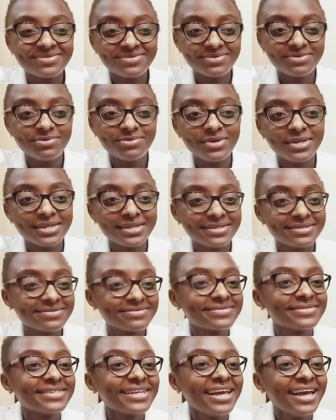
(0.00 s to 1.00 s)
Wink.
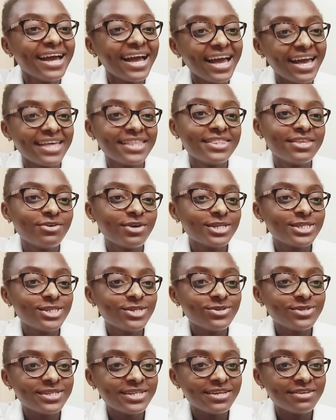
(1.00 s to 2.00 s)
They were
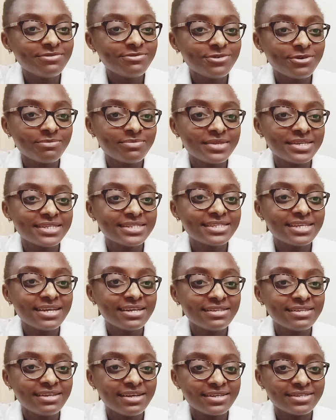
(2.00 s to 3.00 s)
shielded from the
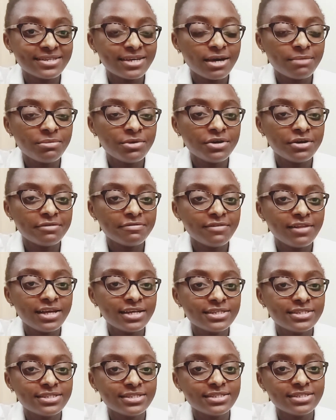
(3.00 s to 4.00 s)
sun and camera
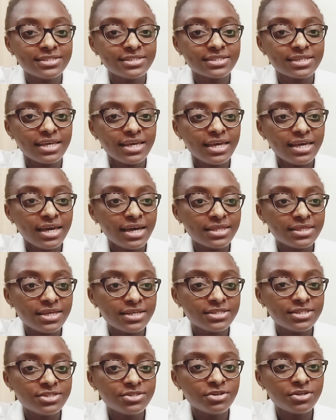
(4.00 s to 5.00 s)
flashes, and
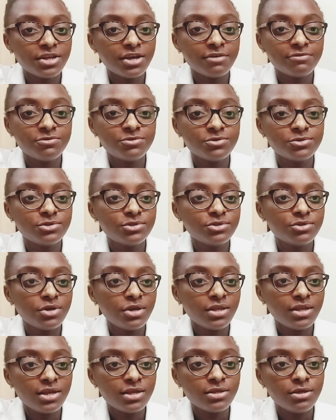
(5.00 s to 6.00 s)
they did not have to
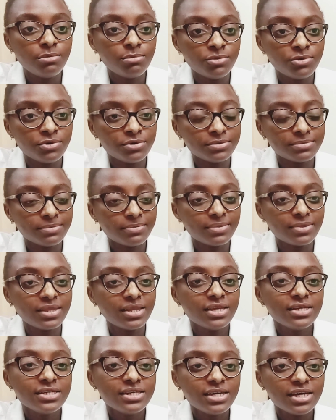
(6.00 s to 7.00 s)
strain anymore.
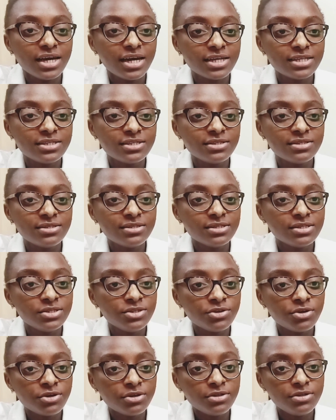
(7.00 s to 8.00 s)
I did
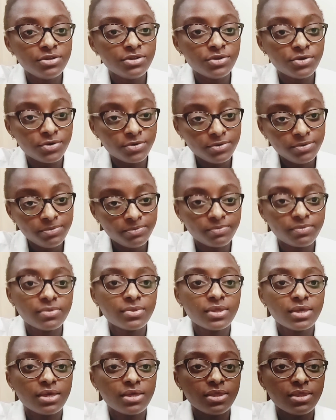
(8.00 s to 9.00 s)
not know
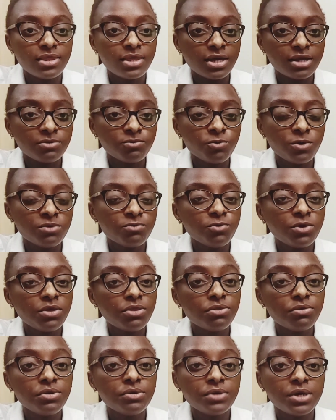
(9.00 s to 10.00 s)
that when we
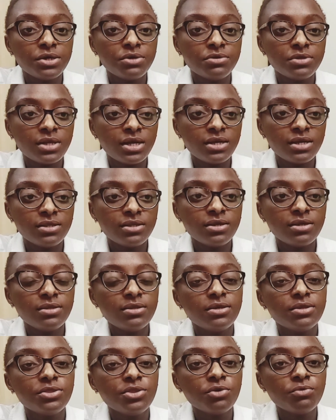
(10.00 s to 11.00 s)
three were
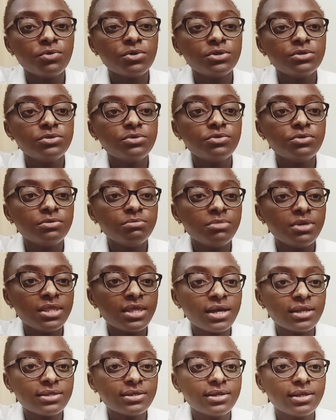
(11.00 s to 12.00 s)
united, the world could be
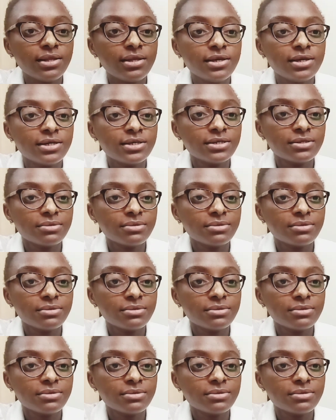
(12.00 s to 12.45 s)
that clear.